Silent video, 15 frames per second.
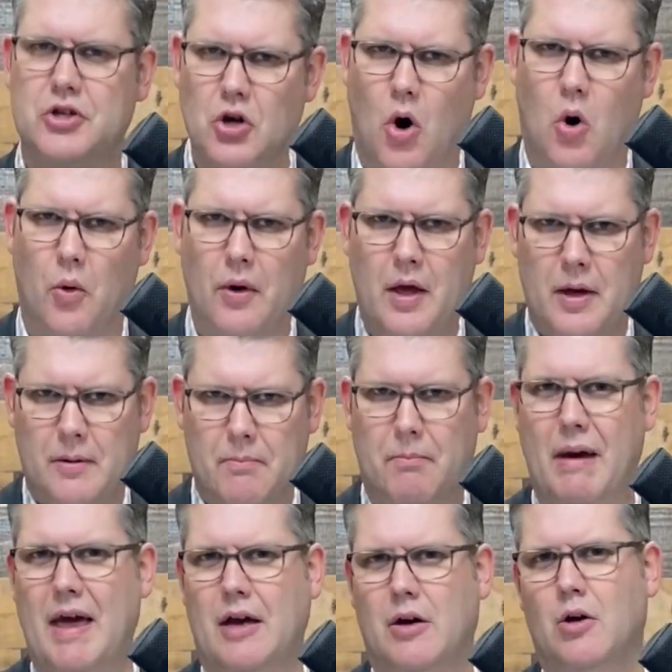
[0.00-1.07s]
Don't
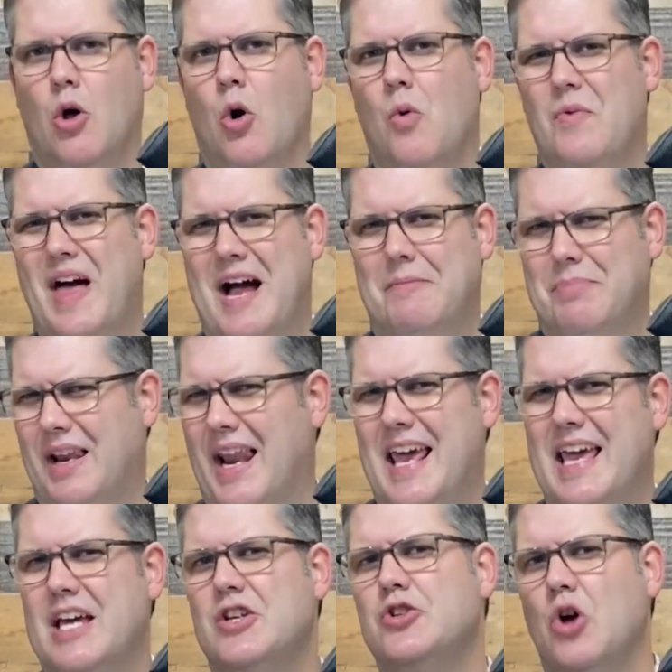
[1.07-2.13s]
bail on that plan.